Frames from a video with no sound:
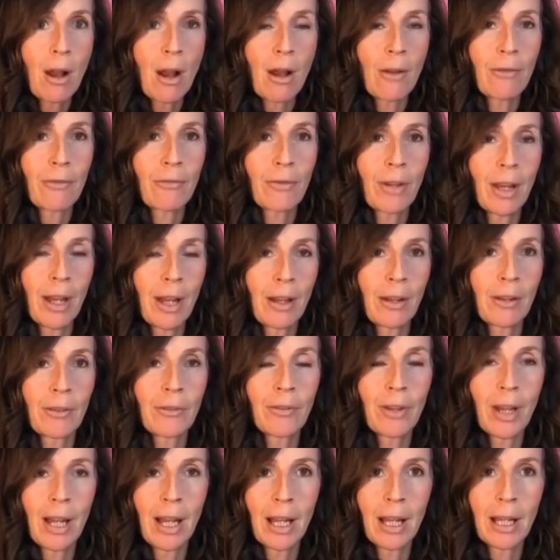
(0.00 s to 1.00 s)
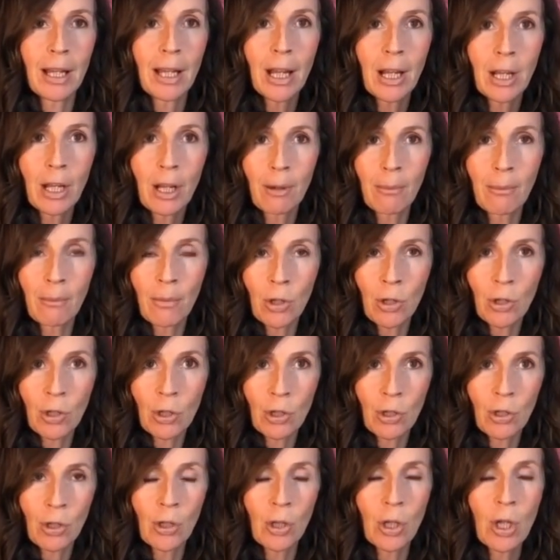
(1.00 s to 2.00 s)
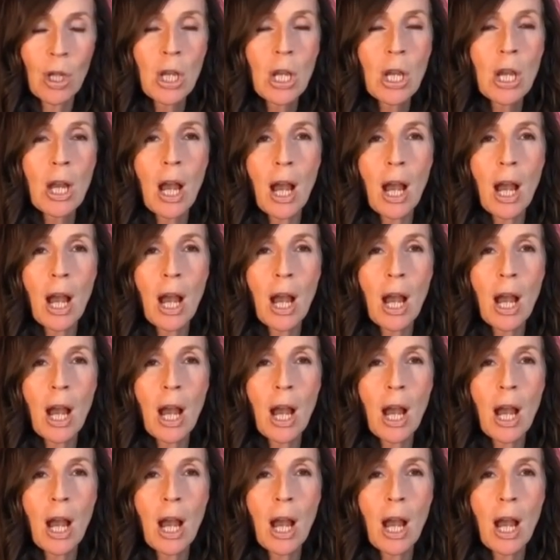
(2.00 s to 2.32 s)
off of a commercial,